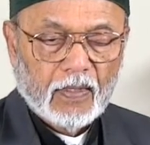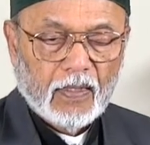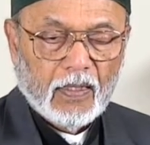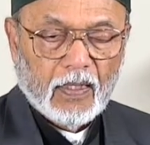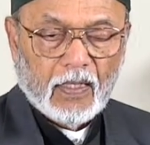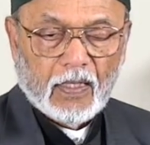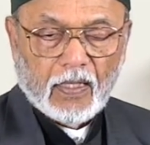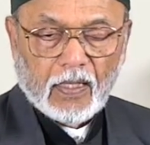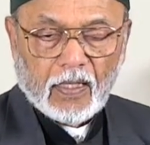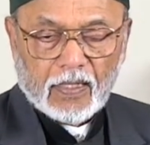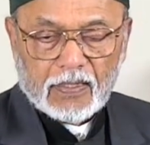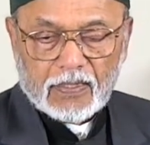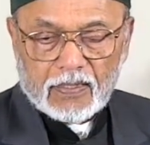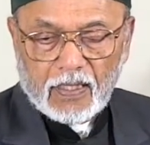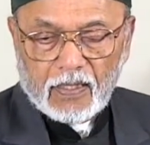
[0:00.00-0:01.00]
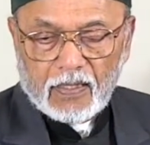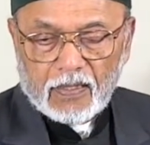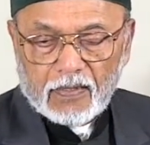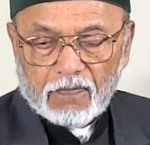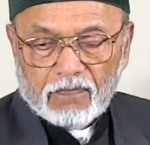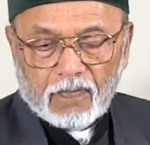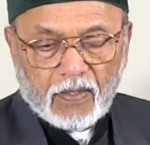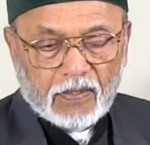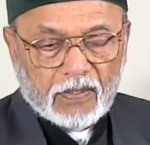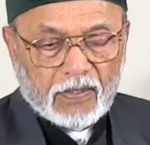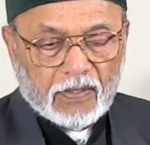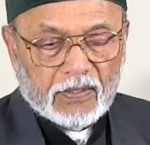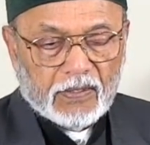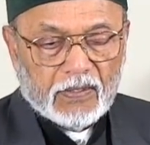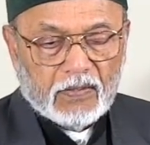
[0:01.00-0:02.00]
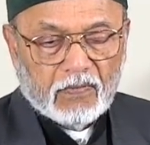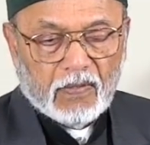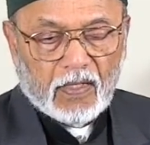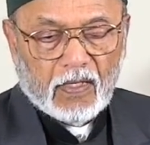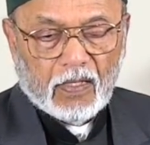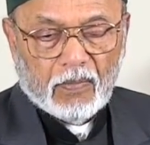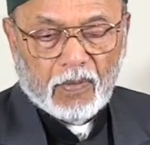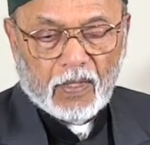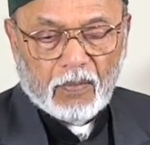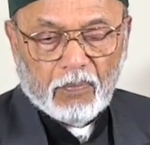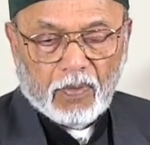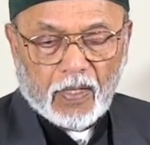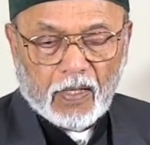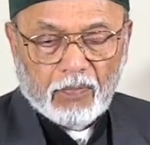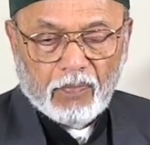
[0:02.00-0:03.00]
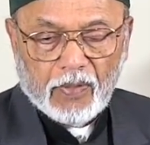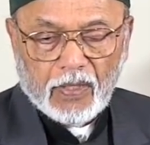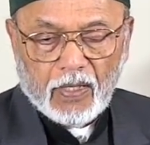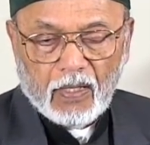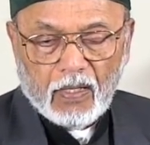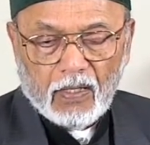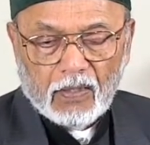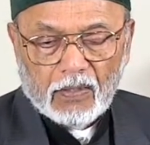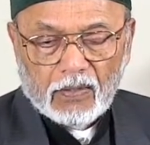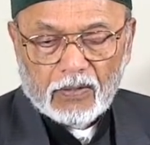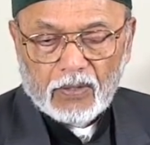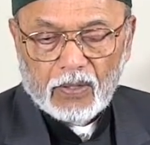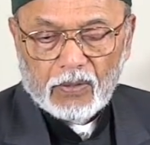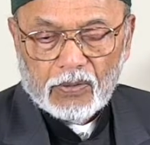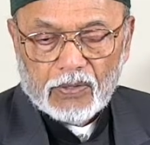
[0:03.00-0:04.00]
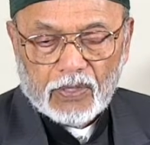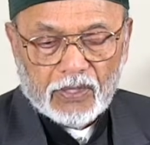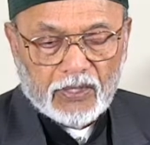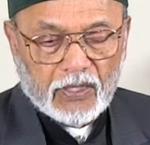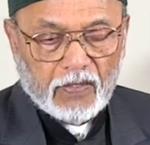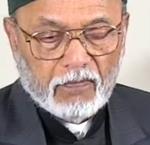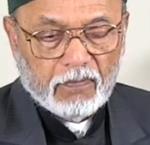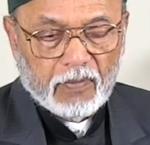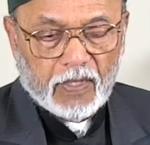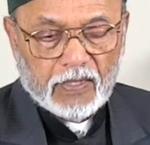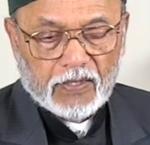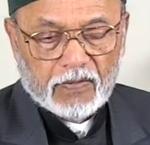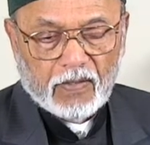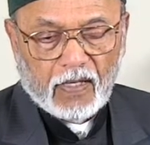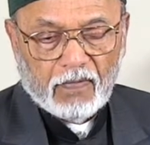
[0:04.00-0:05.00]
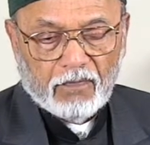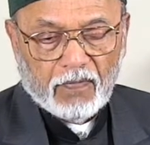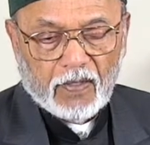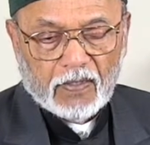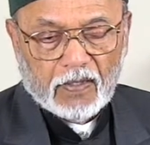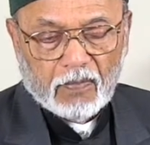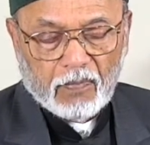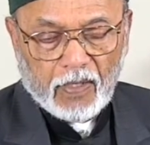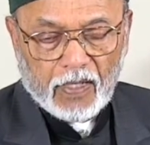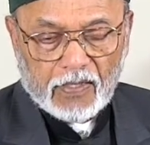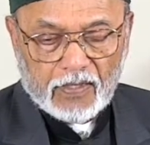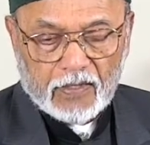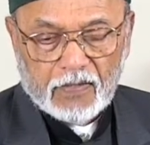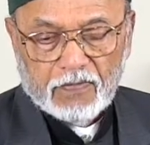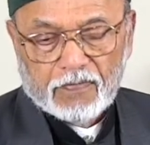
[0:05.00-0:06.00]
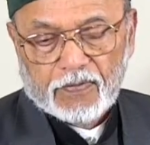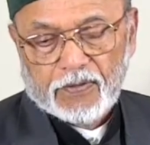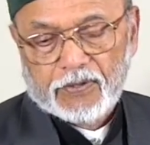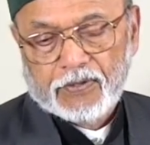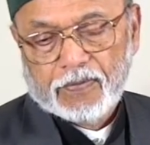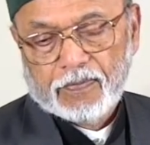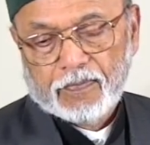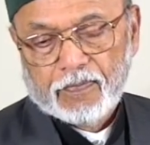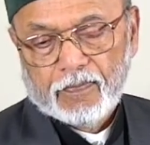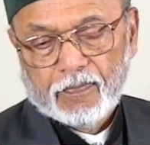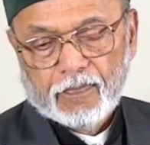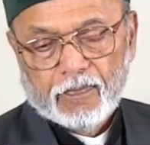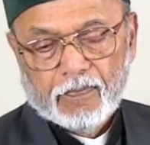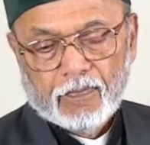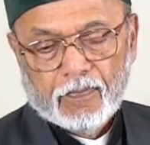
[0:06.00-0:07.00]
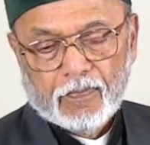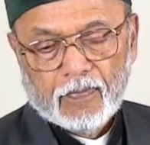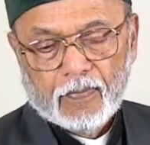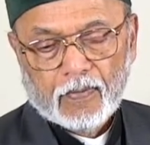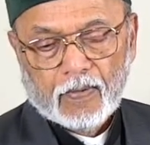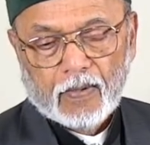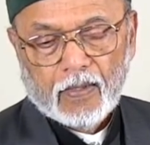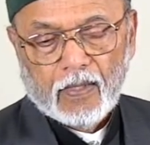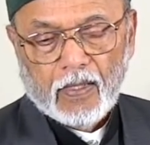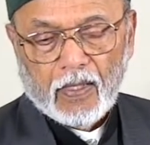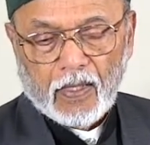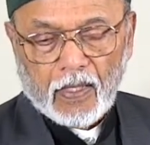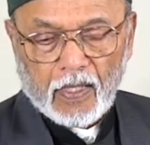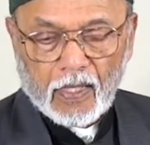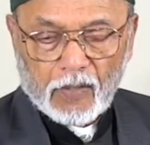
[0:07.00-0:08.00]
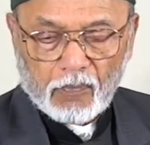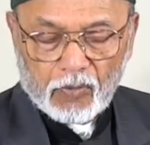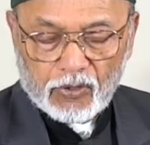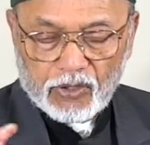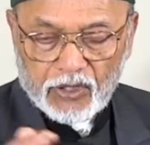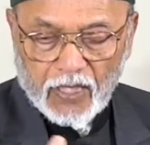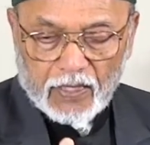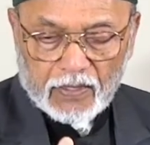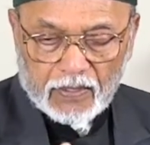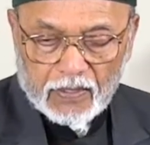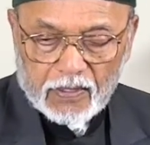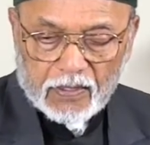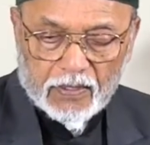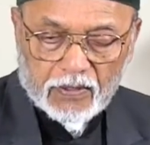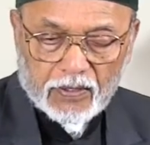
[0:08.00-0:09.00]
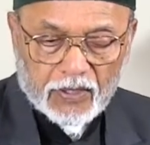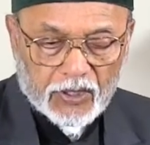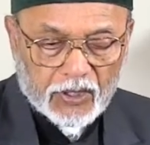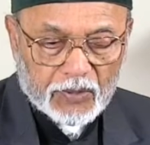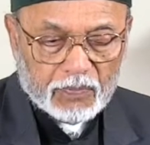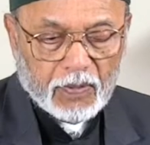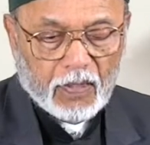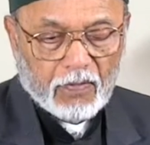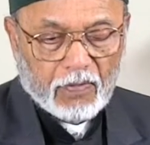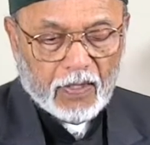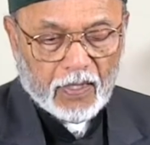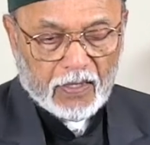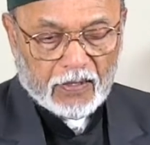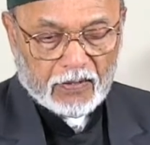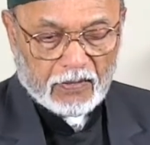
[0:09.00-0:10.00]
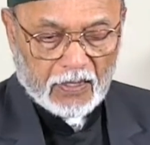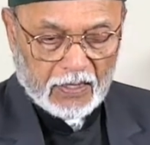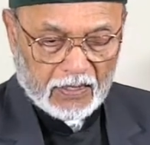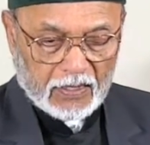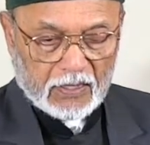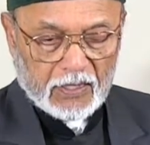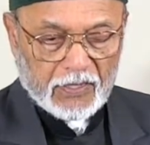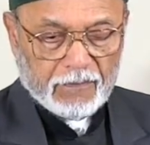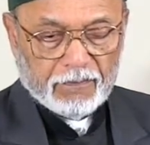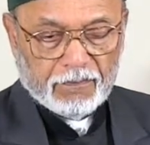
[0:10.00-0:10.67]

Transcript: He had extended the frontiers of the Ottoman Empire beyond those achieved by his grandfather Bayezid I. He had projected Turkish power into Italy